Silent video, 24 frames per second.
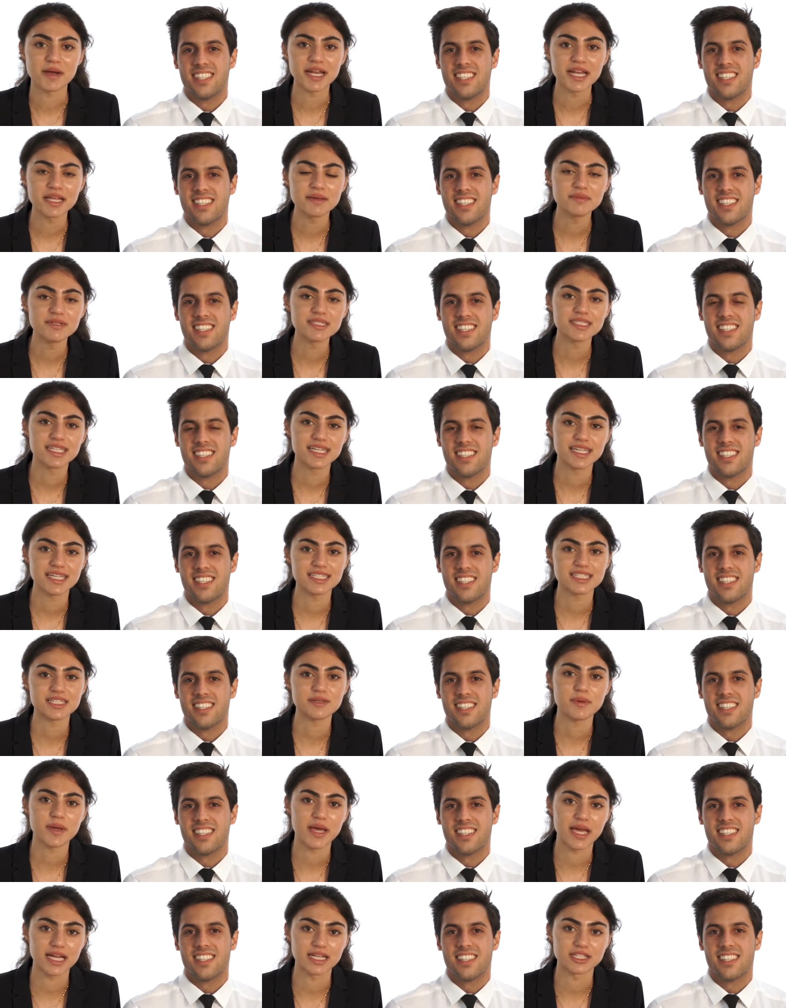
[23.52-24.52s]
Speaker 1: name is Nikki
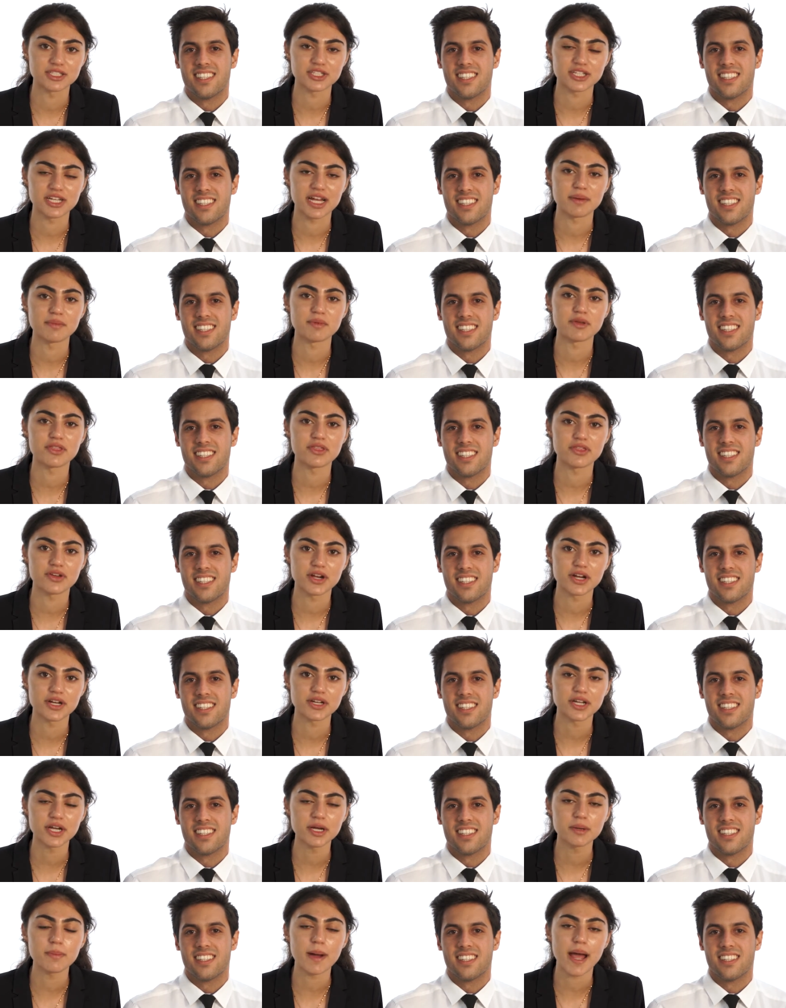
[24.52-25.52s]
Zapanch, and I'm a third
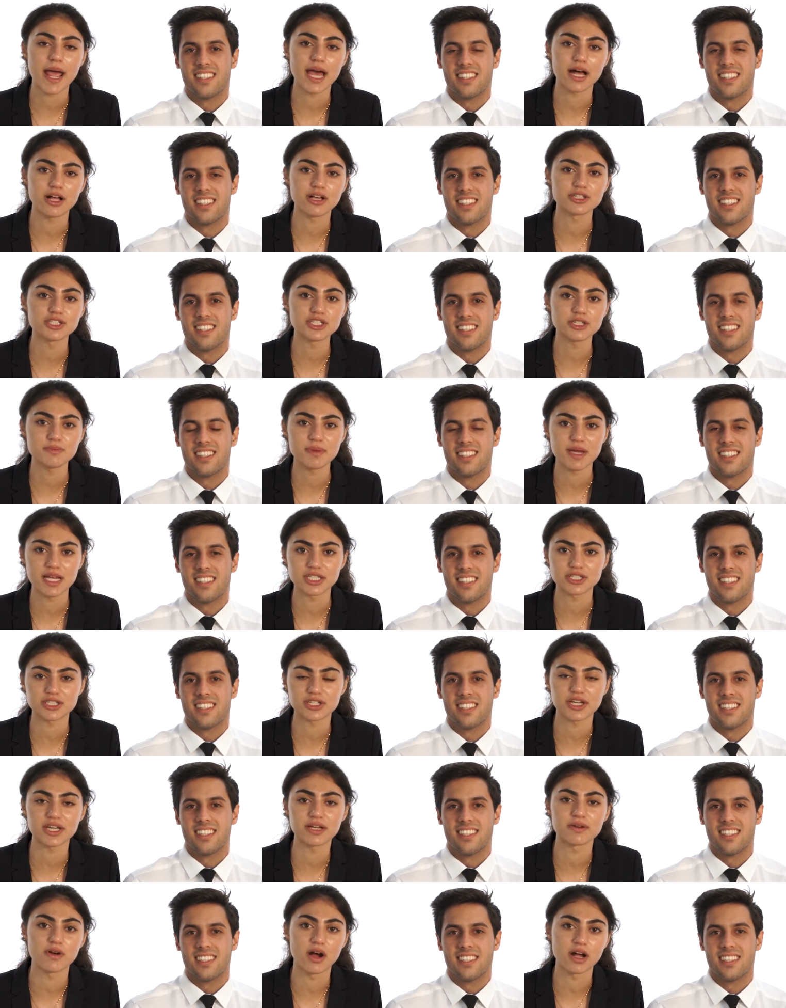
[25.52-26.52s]
year biology major,
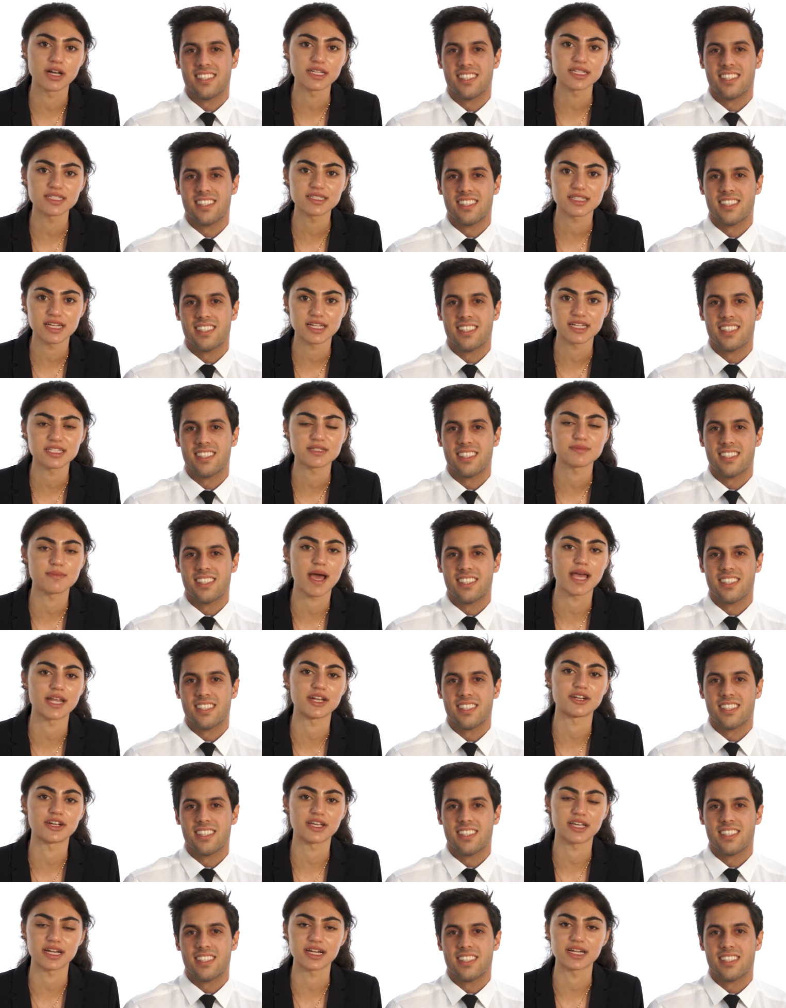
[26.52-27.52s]
Iranian studies minor
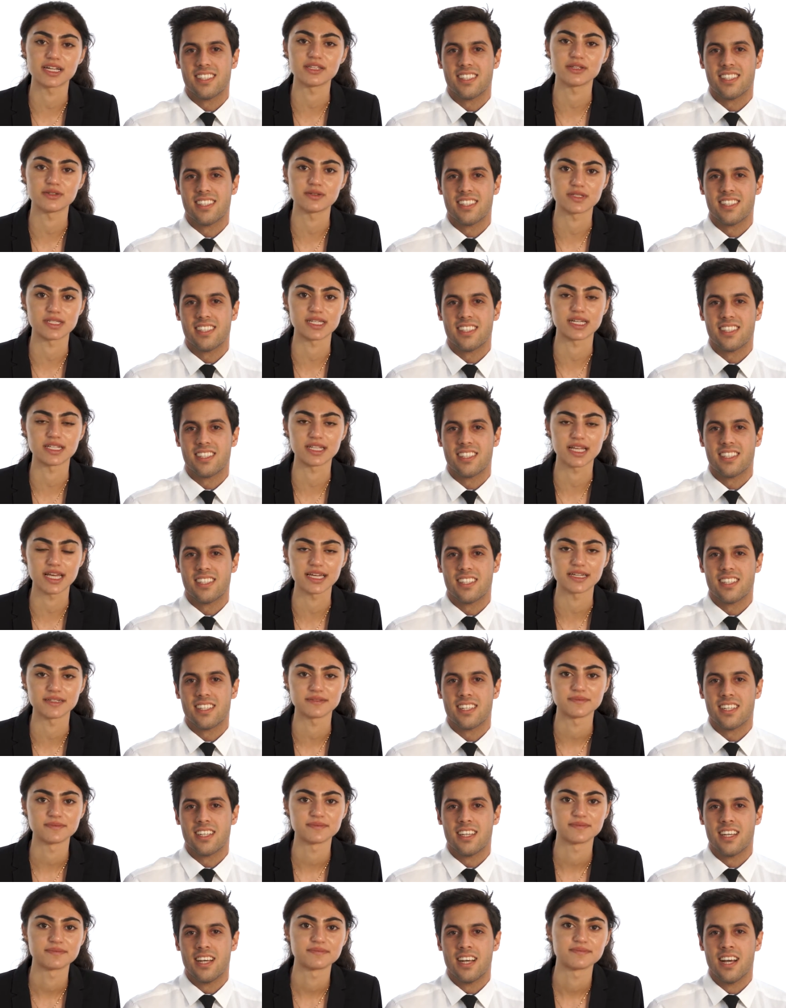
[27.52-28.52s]
here at UCLA.
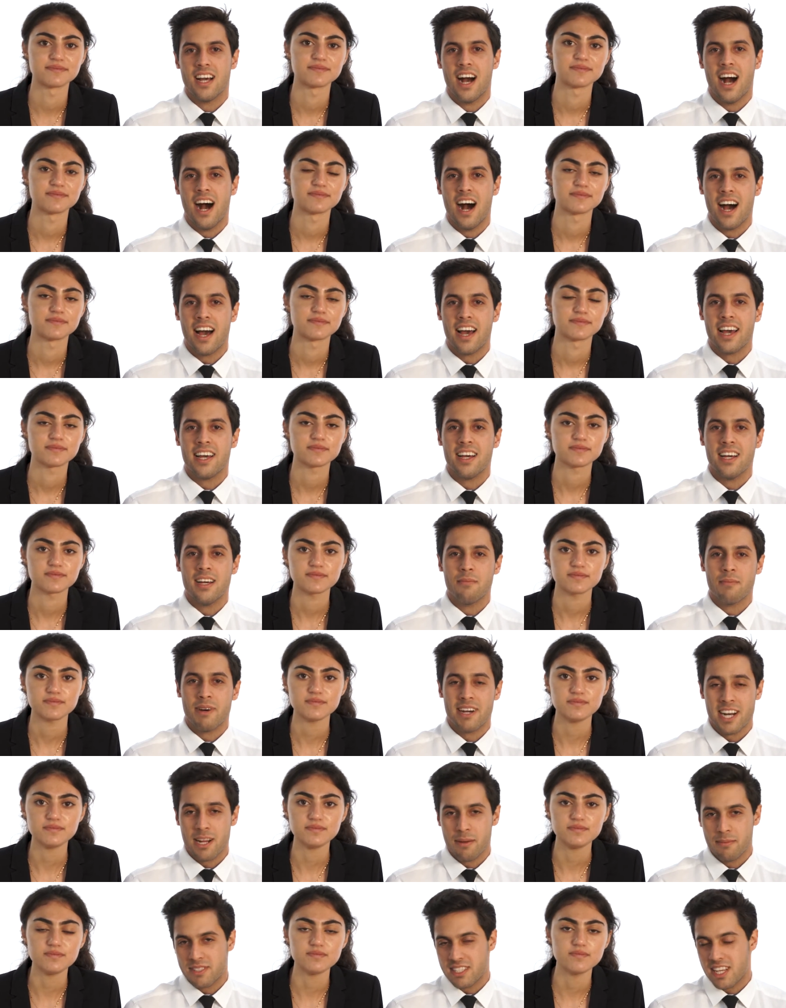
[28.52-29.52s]
Speaker 2: Hi, my
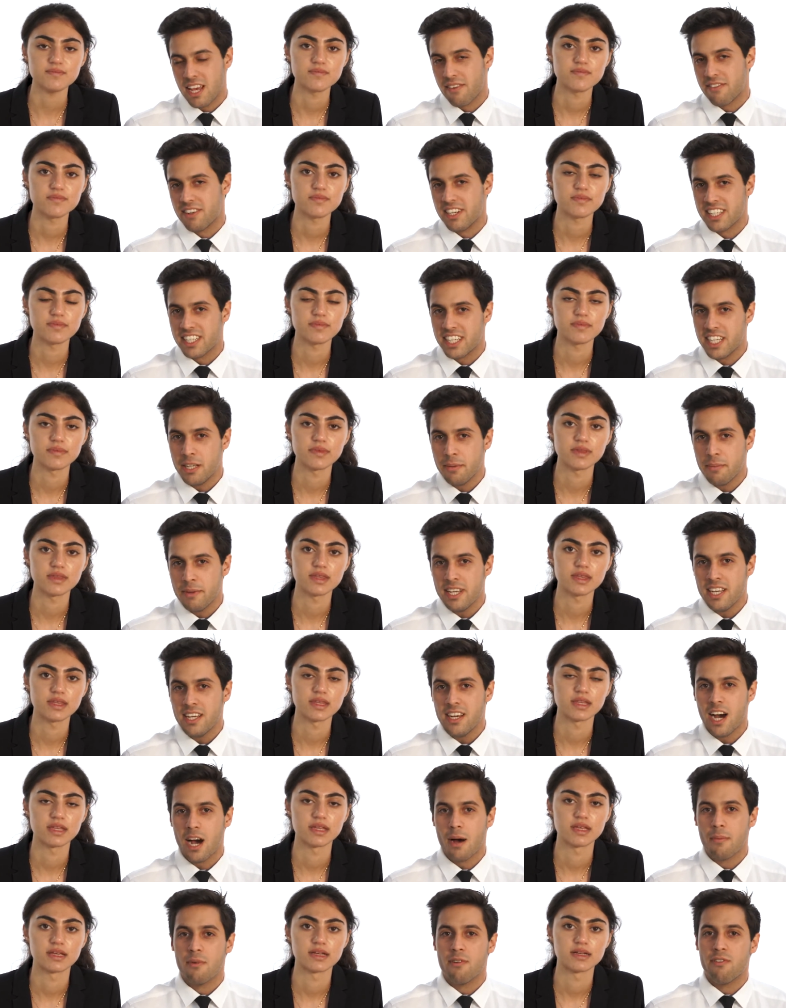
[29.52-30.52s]
name is Kevin Hakimi.
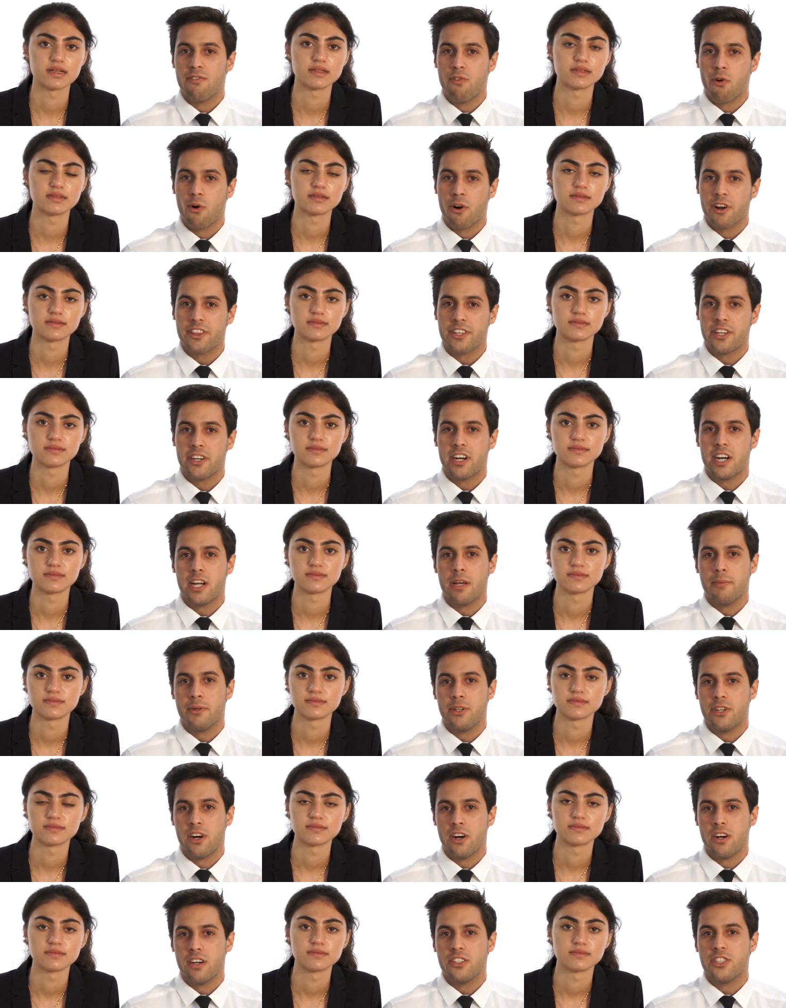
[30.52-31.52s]
I'm a fourth year
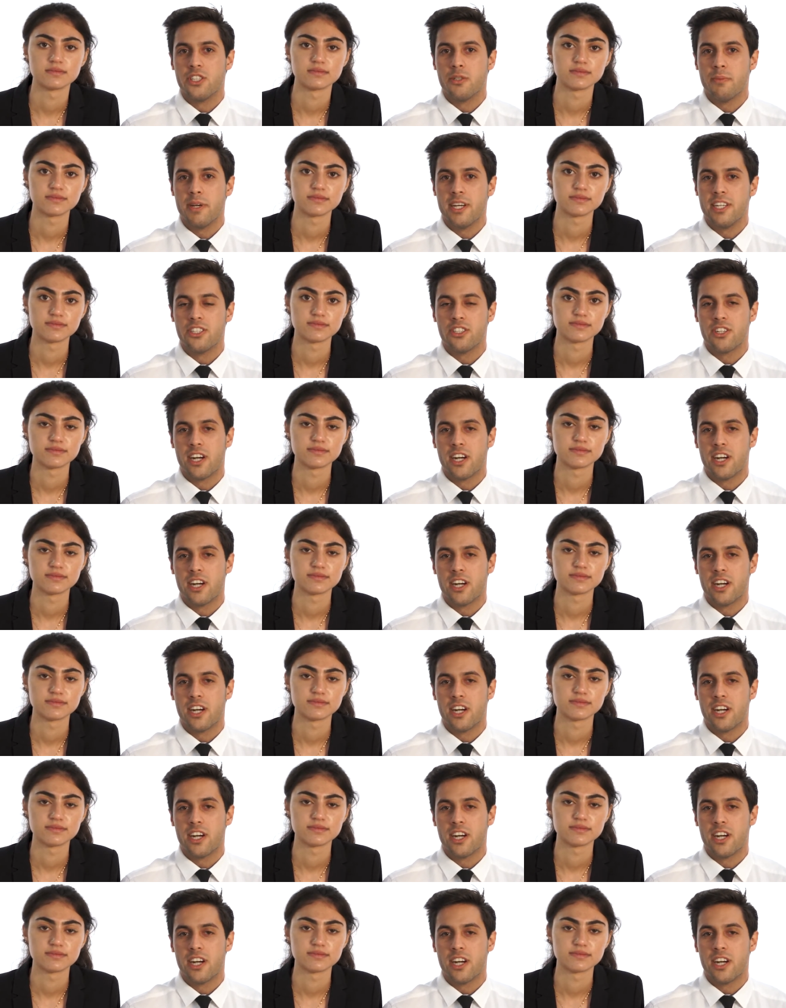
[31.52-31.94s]
immunology major